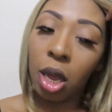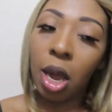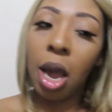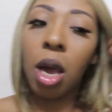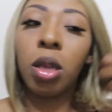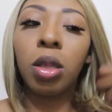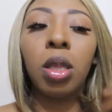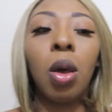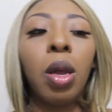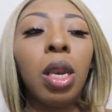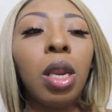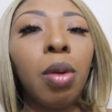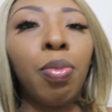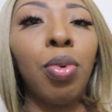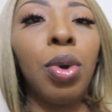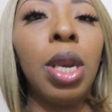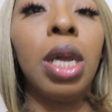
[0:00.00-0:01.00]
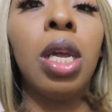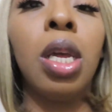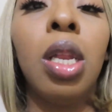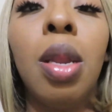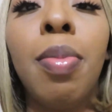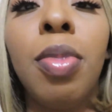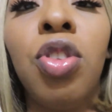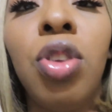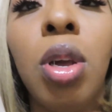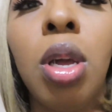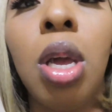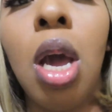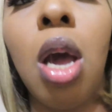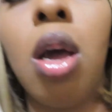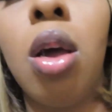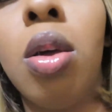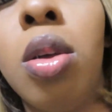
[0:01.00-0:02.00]
y'all so it looked pretty good let me show
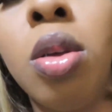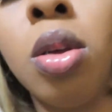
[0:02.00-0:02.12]
y'all